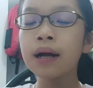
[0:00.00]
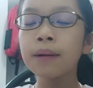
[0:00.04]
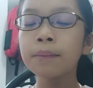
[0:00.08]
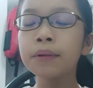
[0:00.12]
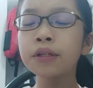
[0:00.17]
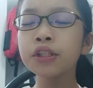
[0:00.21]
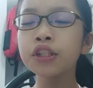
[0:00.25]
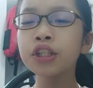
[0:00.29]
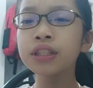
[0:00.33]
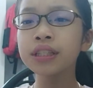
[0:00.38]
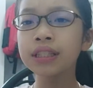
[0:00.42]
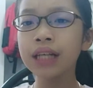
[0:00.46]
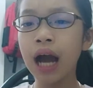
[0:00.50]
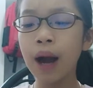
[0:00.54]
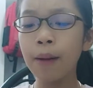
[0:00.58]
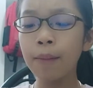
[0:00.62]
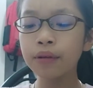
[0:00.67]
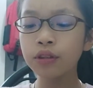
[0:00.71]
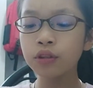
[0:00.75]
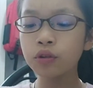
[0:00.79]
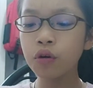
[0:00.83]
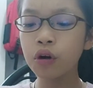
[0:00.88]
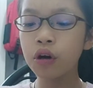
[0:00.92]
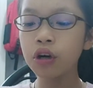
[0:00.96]
"But she's
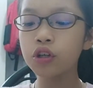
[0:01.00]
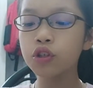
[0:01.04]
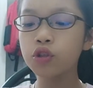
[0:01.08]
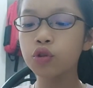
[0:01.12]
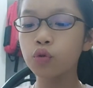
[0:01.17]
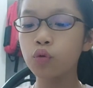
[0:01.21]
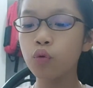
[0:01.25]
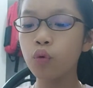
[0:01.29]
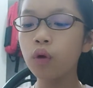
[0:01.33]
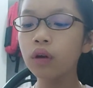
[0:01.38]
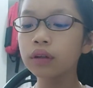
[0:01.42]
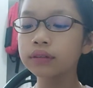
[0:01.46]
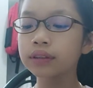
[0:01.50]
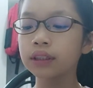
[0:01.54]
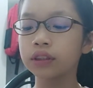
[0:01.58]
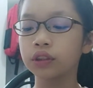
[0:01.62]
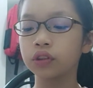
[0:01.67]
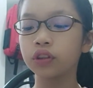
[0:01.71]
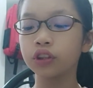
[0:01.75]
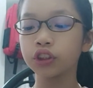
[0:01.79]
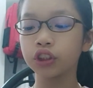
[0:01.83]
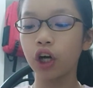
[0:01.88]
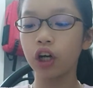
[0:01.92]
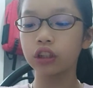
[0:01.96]
coming to our school,
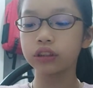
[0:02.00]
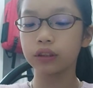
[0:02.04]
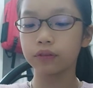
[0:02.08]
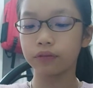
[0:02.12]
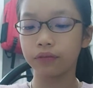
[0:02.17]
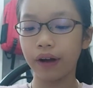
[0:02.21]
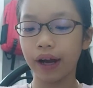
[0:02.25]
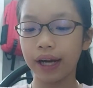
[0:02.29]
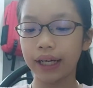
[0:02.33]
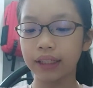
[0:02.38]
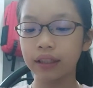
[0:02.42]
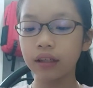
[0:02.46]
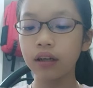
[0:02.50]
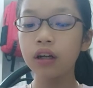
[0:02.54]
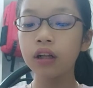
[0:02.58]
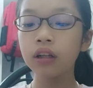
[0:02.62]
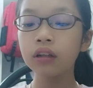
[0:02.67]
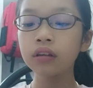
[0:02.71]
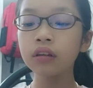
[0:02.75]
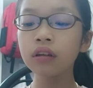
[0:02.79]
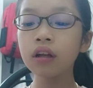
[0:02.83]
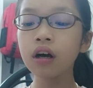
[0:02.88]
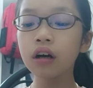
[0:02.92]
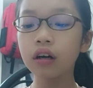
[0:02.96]
Sister Josephine.
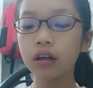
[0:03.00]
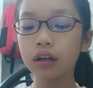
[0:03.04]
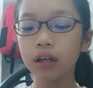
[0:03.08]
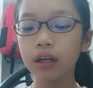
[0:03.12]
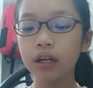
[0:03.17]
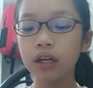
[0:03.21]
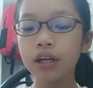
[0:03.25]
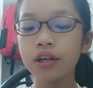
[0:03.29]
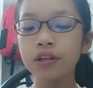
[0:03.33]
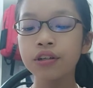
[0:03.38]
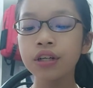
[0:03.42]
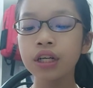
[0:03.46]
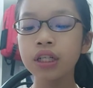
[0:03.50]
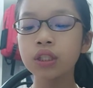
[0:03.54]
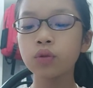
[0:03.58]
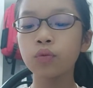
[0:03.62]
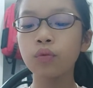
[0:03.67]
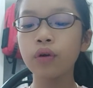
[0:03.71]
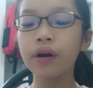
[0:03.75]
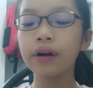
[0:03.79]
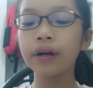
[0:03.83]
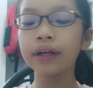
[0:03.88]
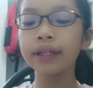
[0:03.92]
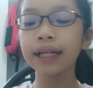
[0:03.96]
Look, she's
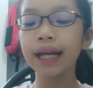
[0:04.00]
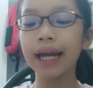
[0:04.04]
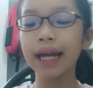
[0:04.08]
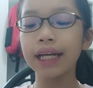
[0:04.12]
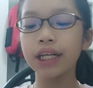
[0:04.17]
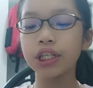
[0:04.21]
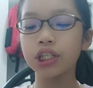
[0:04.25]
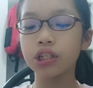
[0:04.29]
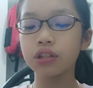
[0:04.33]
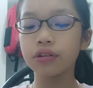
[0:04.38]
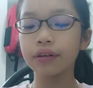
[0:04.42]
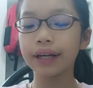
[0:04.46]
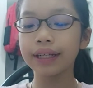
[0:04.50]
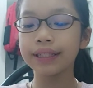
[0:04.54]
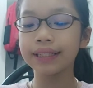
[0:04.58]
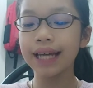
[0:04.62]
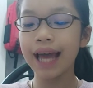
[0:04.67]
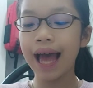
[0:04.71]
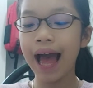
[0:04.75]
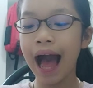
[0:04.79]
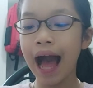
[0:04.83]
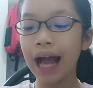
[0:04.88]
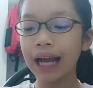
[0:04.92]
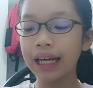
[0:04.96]
wearing a Street
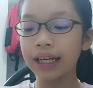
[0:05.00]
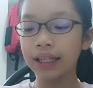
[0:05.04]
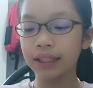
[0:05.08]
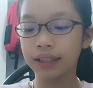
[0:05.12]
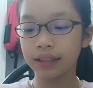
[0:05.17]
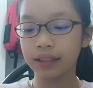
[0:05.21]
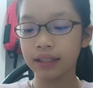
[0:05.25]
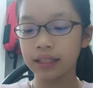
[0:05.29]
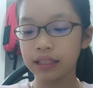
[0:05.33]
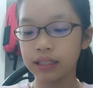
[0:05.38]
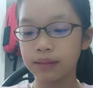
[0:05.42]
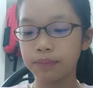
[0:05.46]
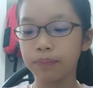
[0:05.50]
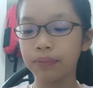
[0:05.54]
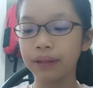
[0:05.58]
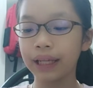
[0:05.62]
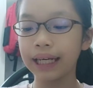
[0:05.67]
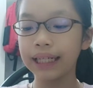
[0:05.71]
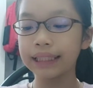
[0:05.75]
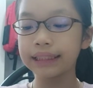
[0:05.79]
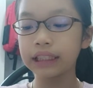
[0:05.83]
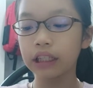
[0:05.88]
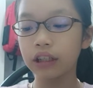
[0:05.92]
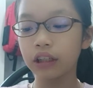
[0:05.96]
Agatha's
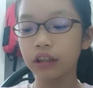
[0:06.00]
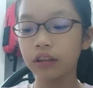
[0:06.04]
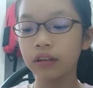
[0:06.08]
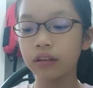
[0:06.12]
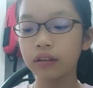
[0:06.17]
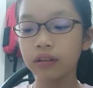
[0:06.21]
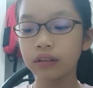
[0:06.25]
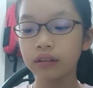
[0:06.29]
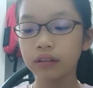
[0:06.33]
blazer,"